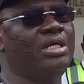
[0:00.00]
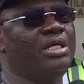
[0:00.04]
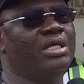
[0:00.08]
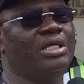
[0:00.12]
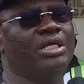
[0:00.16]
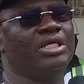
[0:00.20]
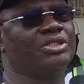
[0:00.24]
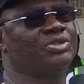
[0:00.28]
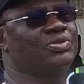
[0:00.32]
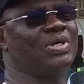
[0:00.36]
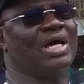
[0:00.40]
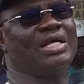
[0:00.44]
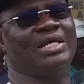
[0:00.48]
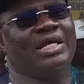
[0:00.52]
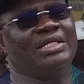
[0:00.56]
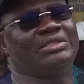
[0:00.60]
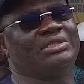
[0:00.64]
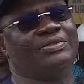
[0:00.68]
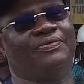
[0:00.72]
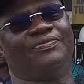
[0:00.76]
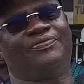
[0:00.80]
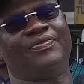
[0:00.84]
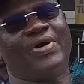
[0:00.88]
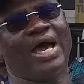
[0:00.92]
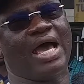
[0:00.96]
Is to
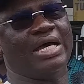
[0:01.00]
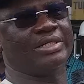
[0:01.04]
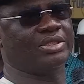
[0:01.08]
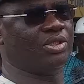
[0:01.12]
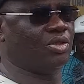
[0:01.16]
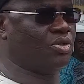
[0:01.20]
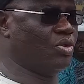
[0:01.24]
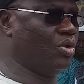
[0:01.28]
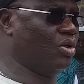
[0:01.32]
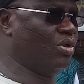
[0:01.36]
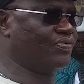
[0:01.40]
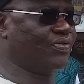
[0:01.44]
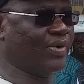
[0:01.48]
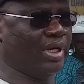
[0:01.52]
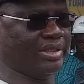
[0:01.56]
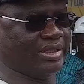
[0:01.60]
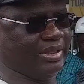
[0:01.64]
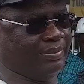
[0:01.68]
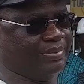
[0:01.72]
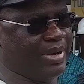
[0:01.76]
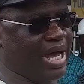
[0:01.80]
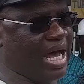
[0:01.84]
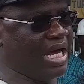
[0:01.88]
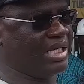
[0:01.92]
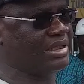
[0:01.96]
identify the good
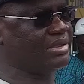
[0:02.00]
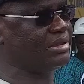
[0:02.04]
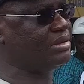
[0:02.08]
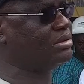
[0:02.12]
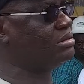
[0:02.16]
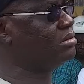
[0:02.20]
from the bad.